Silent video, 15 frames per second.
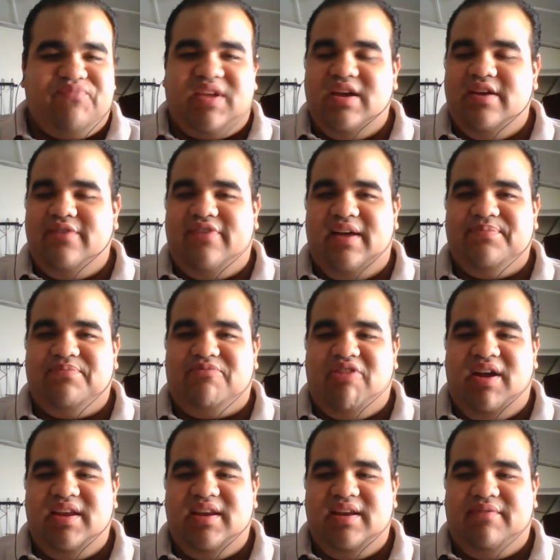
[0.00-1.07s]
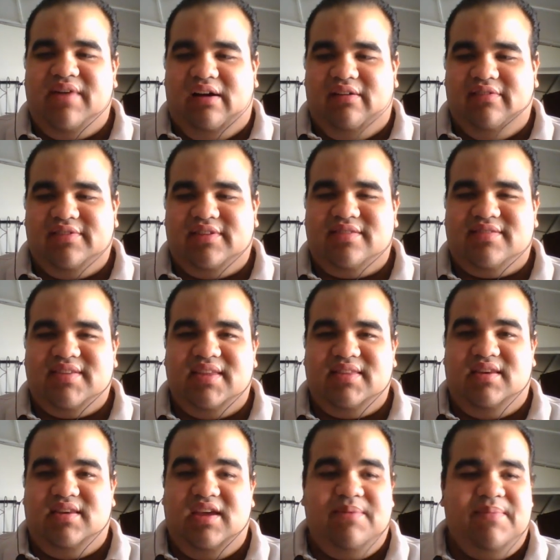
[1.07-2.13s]
if I'm trying about
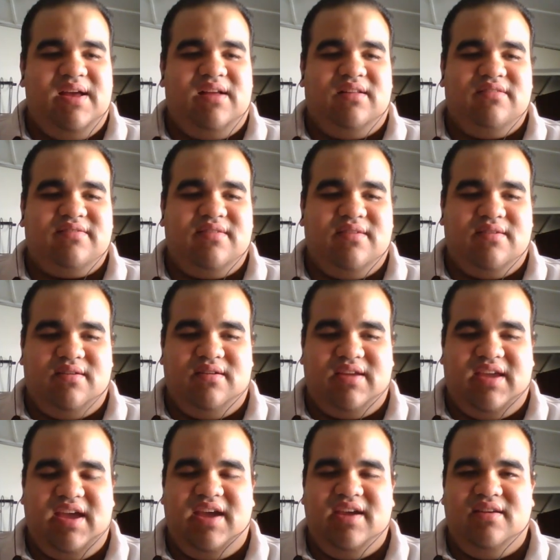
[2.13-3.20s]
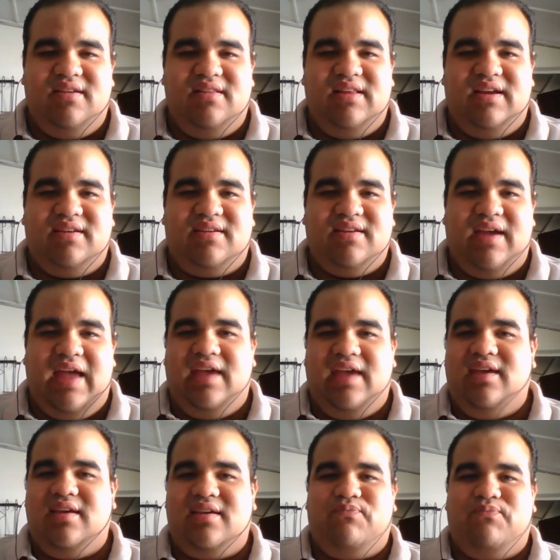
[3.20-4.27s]
sending emails, okay, like
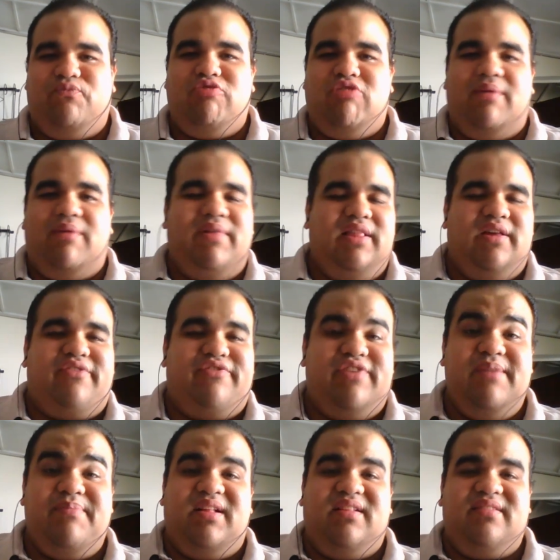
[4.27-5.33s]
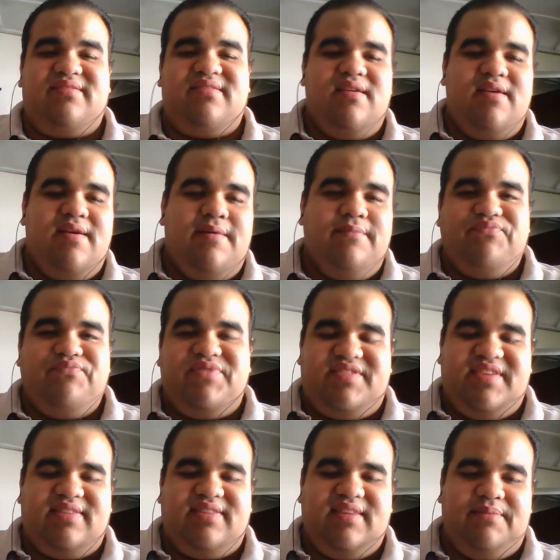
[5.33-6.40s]
I grab a lot of emails,
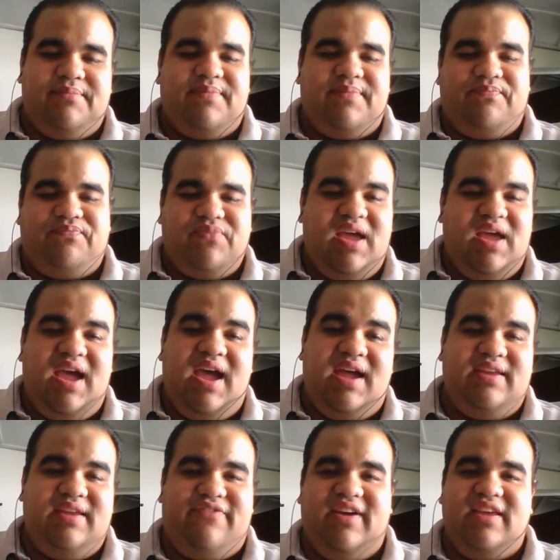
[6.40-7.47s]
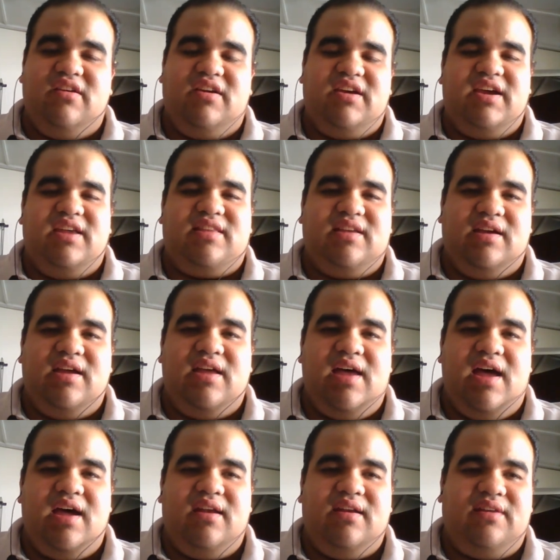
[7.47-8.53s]
send them, and if I don't get
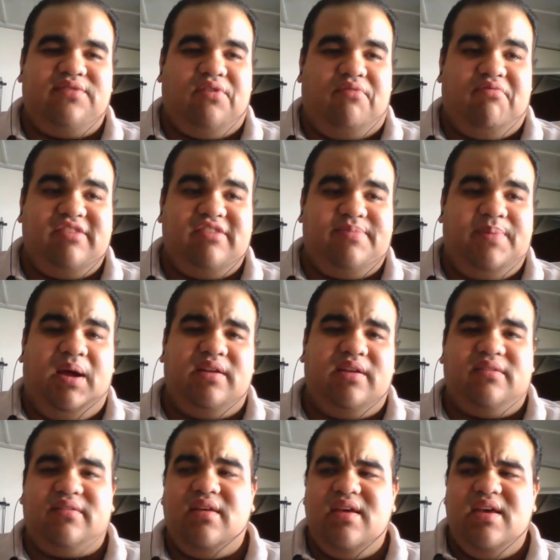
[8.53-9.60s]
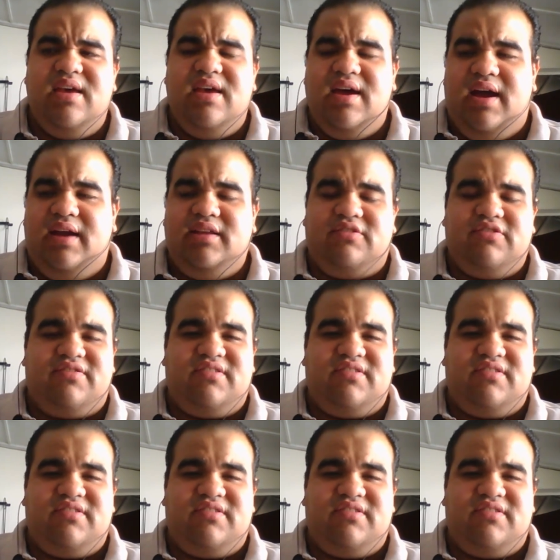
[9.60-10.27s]
an awesome response, I need to